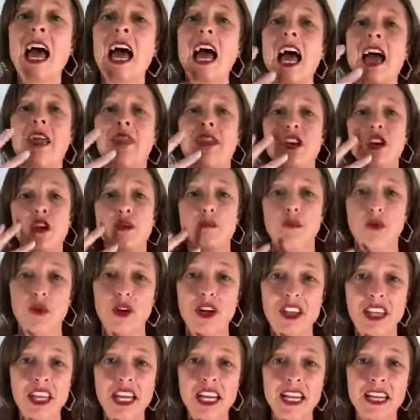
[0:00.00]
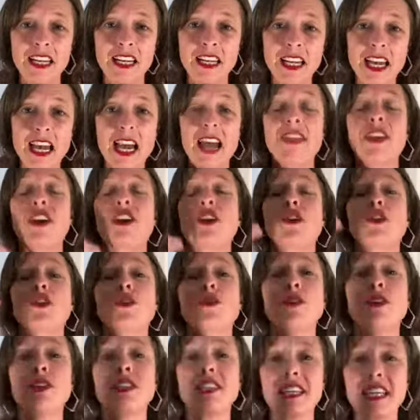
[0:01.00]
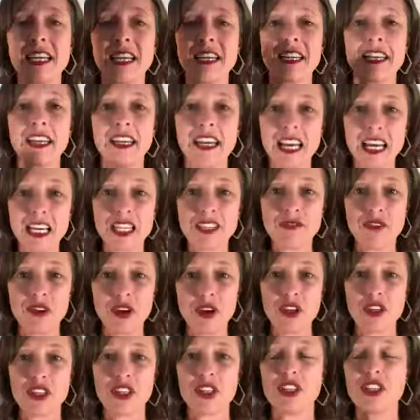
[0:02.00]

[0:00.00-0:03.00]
And then you breathe in and then you sing the next verse.